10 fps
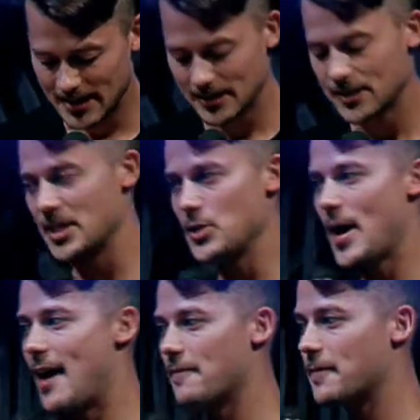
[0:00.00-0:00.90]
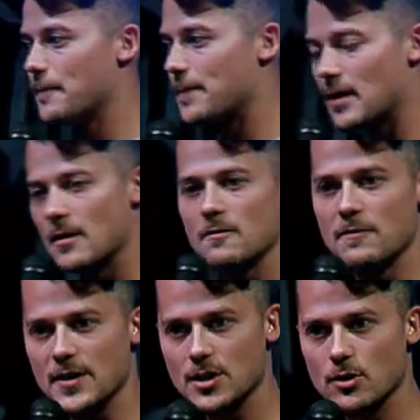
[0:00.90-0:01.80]
See, you have
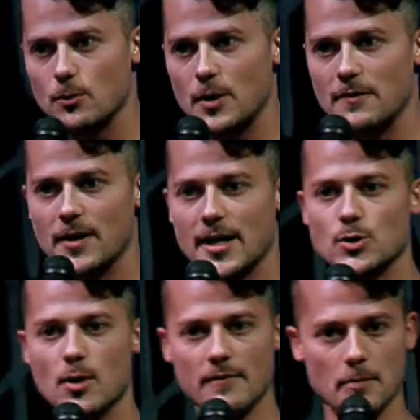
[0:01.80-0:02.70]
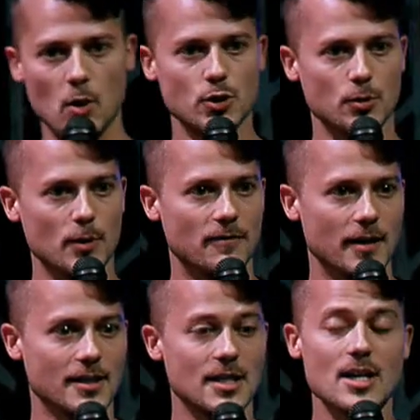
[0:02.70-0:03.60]
Physical reflex, you have emotional reflex.